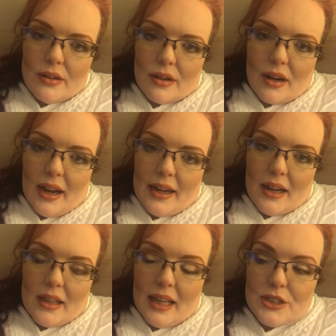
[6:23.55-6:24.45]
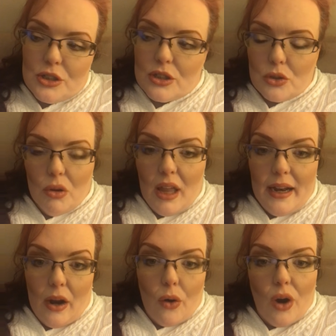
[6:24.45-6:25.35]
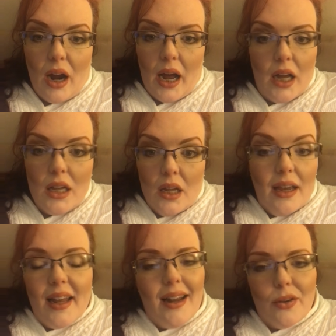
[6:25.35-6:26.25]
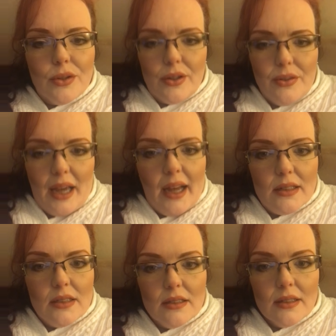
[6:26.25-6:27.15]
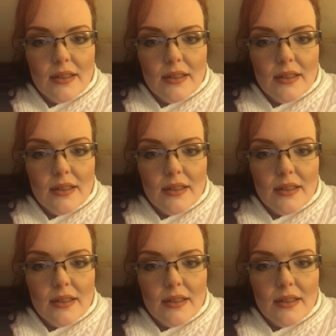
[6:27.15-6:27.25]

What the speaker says: All right? Unless you're just going to lay down and cry. And I don't do that.